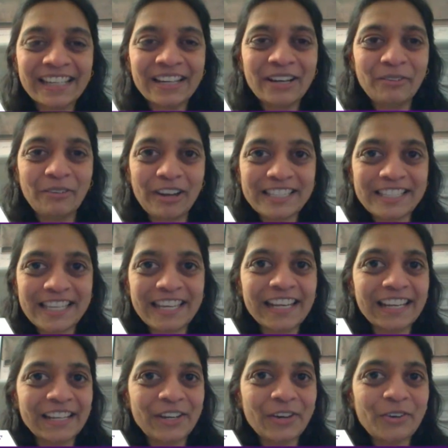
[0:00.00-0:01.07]
Roxana,
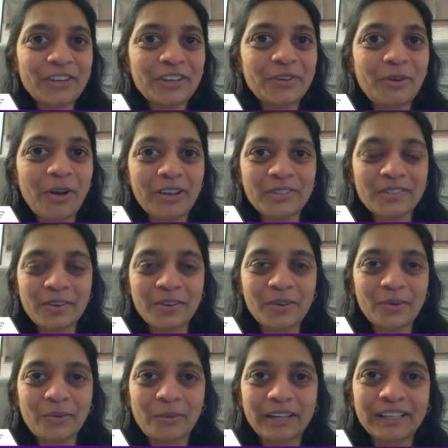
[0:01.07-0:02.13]
I know you
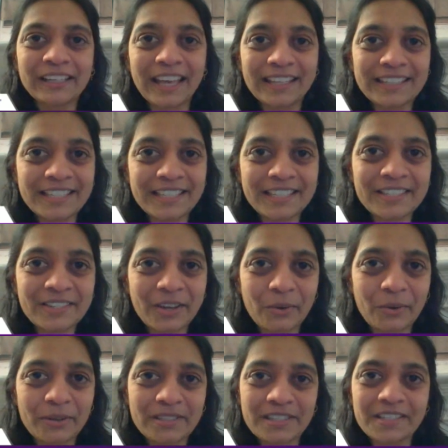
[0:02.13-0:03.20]
also work at Cisco,
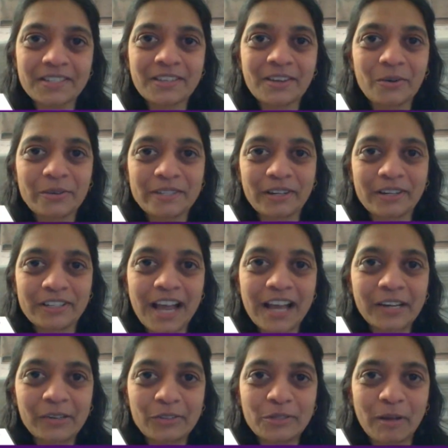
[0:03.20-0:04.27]
and Cisco is our
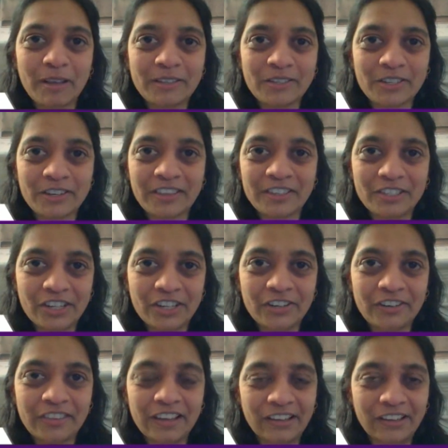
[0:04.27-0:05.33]
title sponsor this
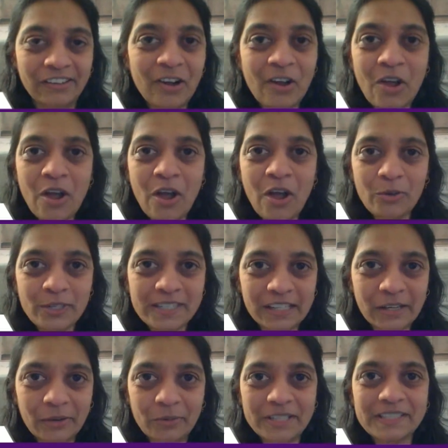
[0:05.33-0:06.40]
year. They're hosting
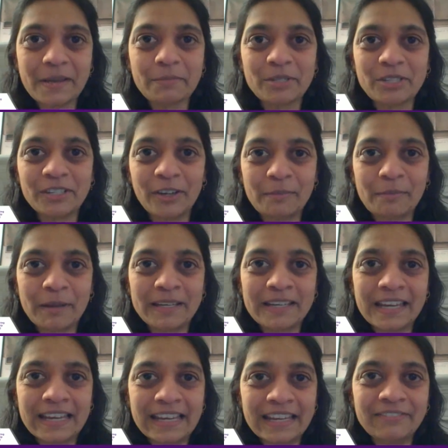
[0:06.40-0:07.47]
a reception on
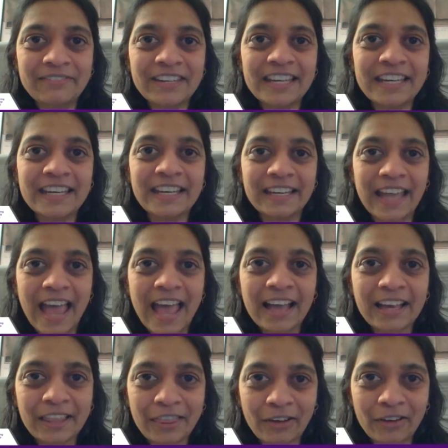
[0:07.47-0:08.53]
Monday evening and a
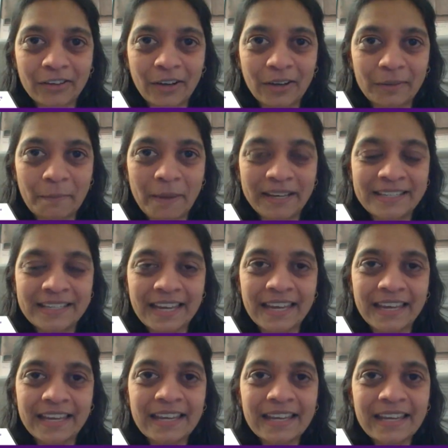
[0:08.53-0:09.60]
hackathon on
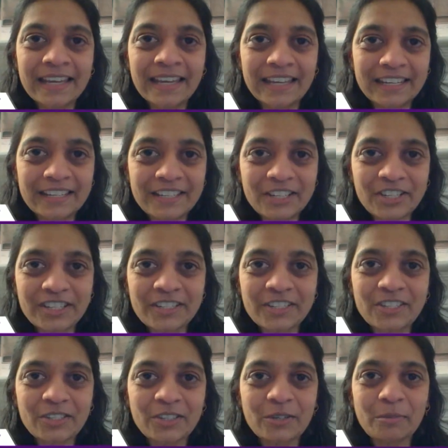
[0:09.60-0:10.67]
Monday, in addition
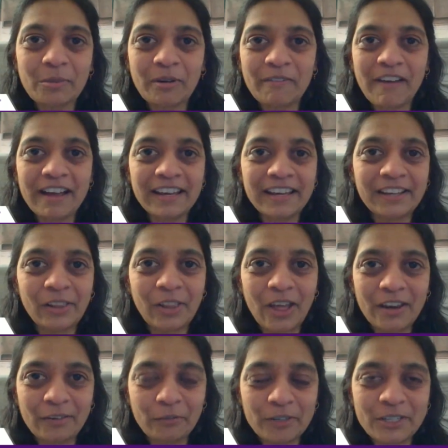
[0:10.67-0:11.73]
to providing a lot
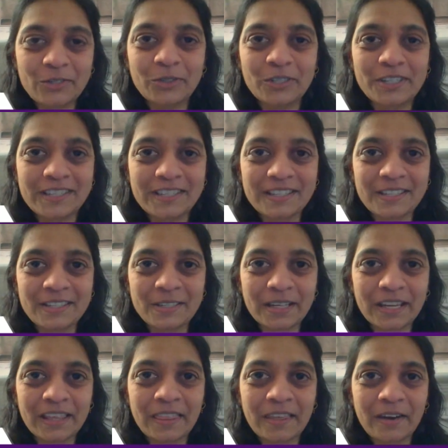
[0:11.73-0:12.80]
of resources to
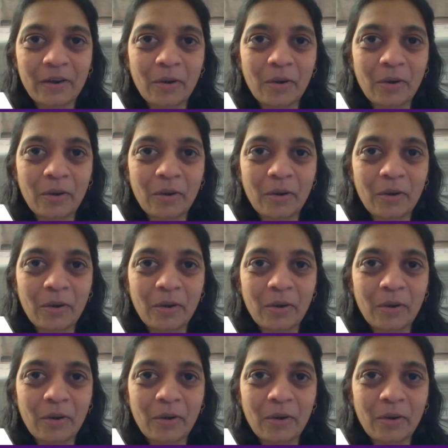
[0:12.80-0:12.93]
get there.